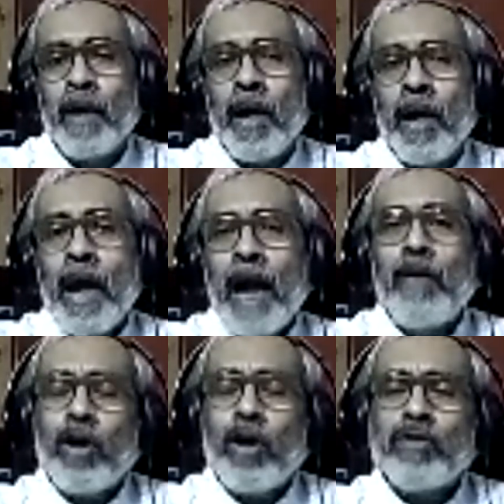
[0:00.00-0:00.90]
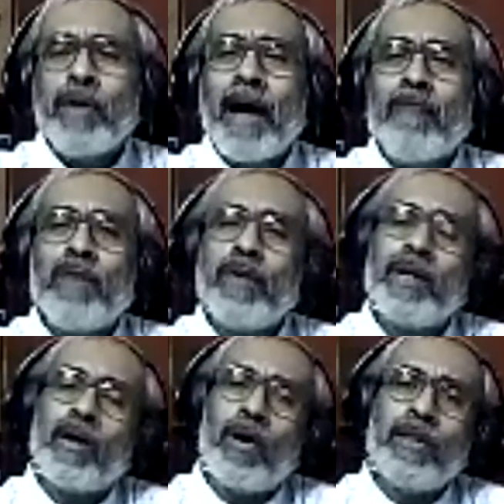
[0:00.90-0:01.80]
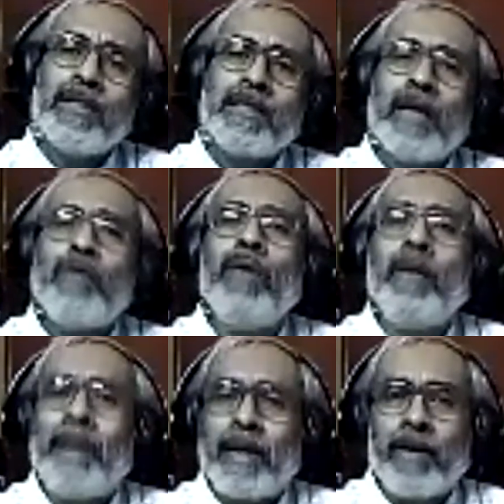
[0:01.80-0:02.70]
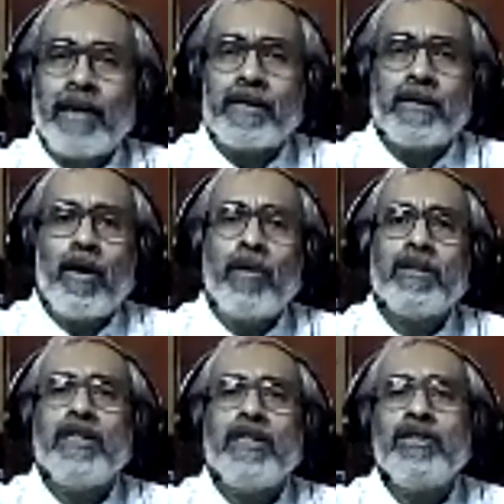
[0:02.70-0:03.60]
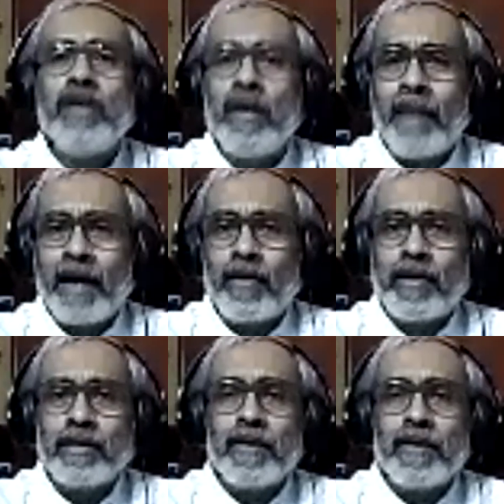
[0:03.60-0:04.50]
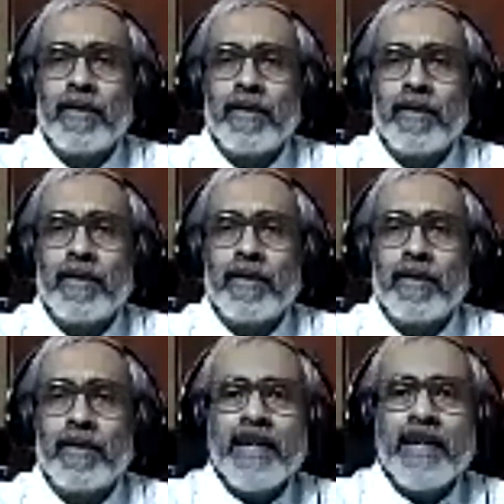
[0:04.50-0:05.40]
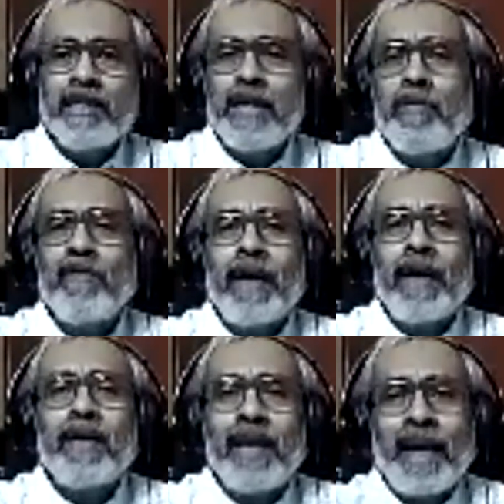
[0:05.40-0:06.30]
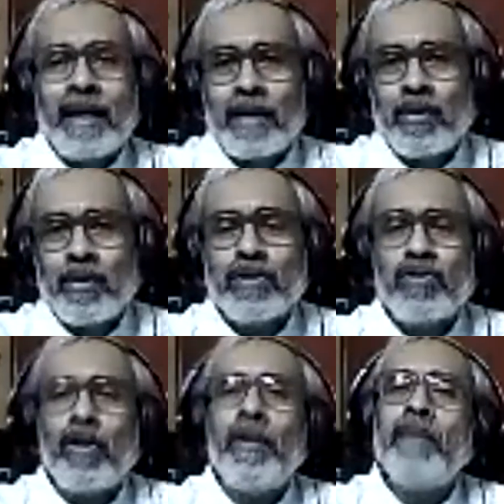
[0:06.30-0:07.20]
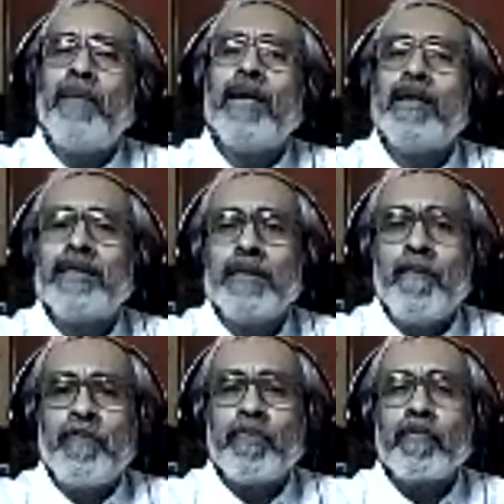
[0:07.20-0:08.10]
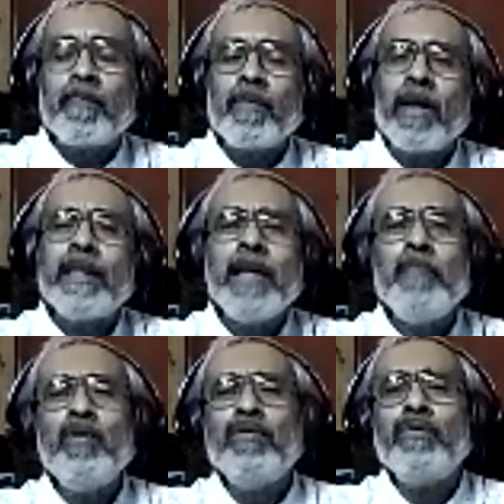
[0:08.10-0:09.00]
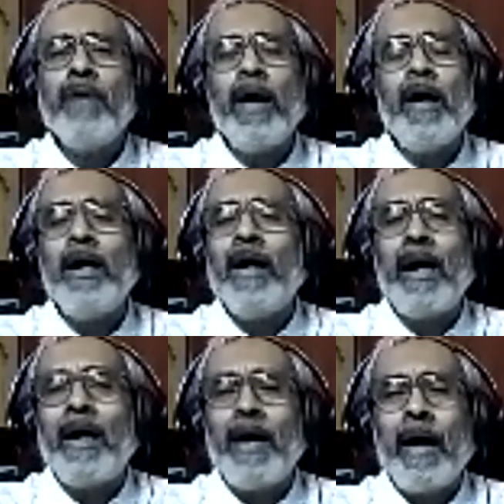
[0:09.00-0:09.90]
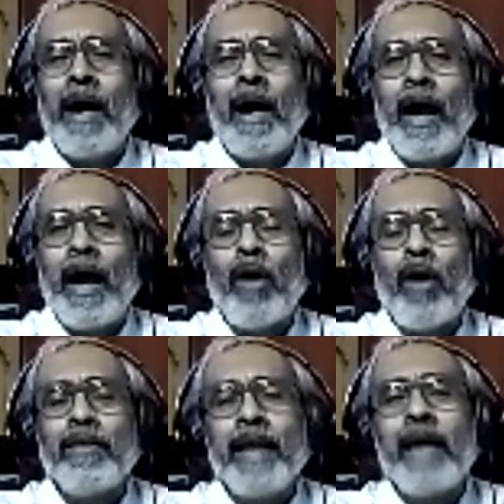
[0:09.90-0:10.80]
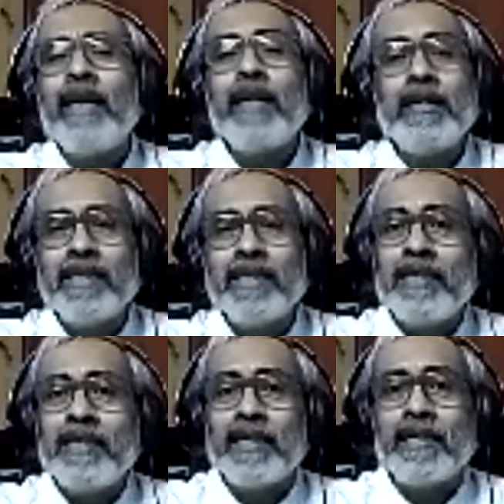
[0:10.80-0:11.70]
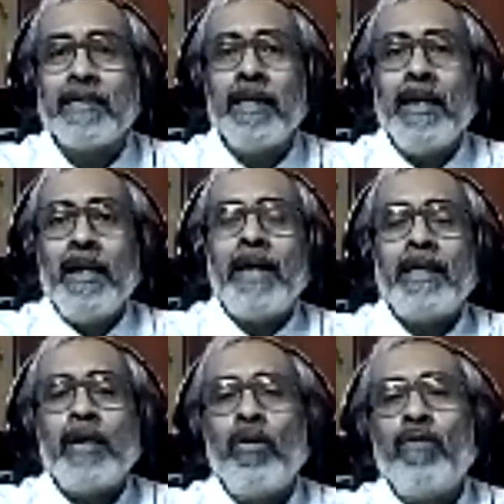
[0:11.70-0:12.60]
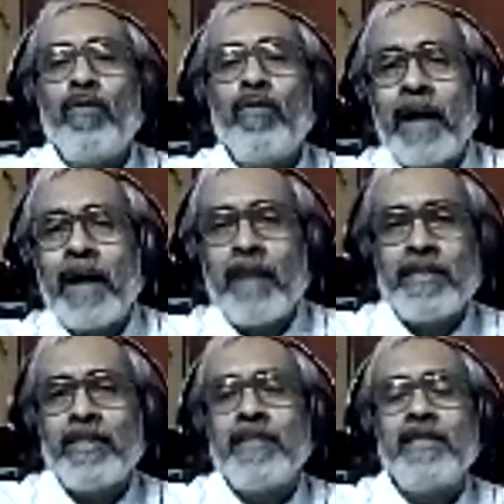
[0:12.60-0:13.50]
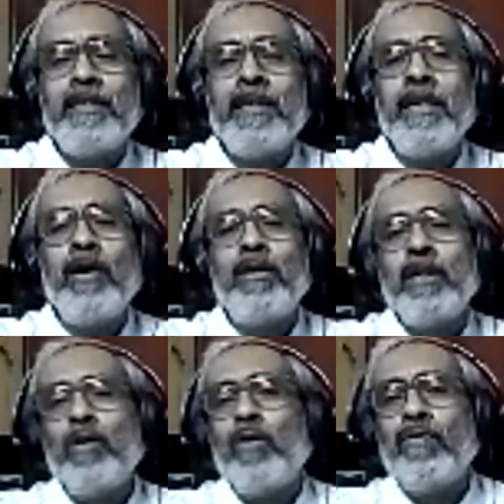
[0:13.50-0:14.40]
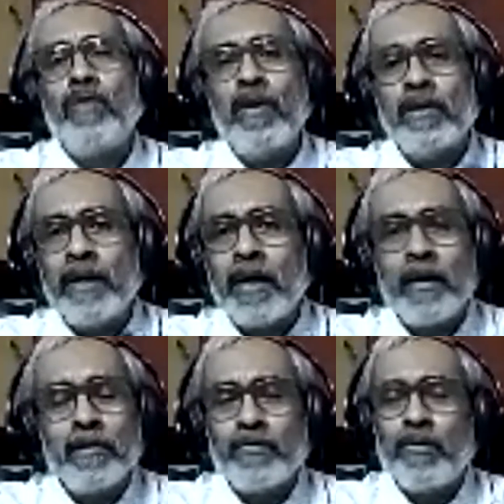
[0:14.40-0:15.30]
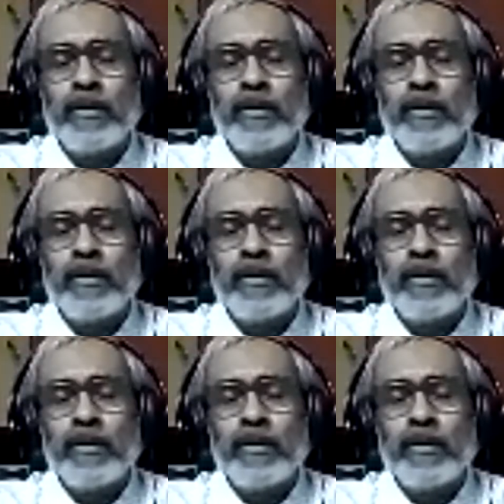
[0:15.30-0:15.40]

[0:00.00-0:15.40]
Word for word: And you also have what we call the circular migrants or the seasonal migrants. These type of migrants are like those strawberry pickers. They move uh, uh, along the agricultural seasons. Like they go for the harvesting season or they go for the for the